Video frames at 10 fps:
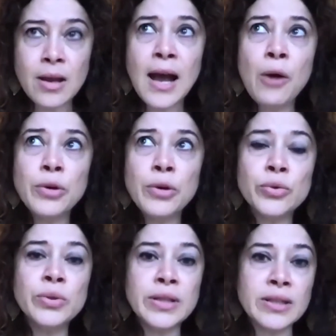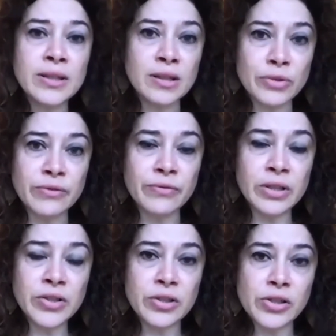How we're doing that in terms of
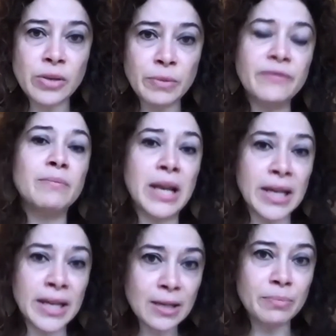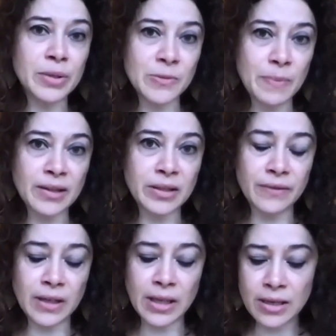research? I mean, from a legal perspective,
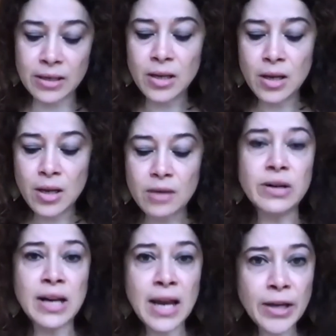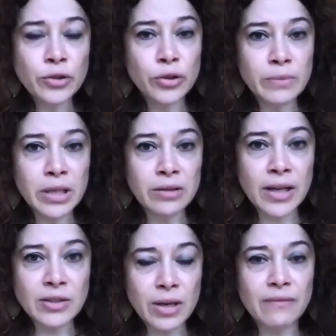again, relying on human
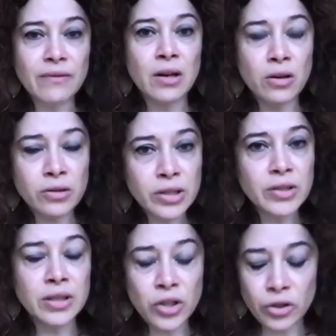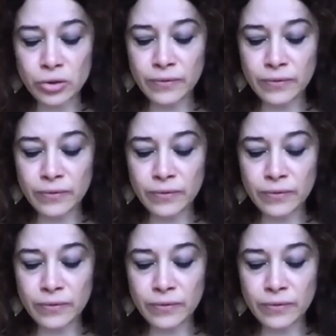rights, we have a long tradition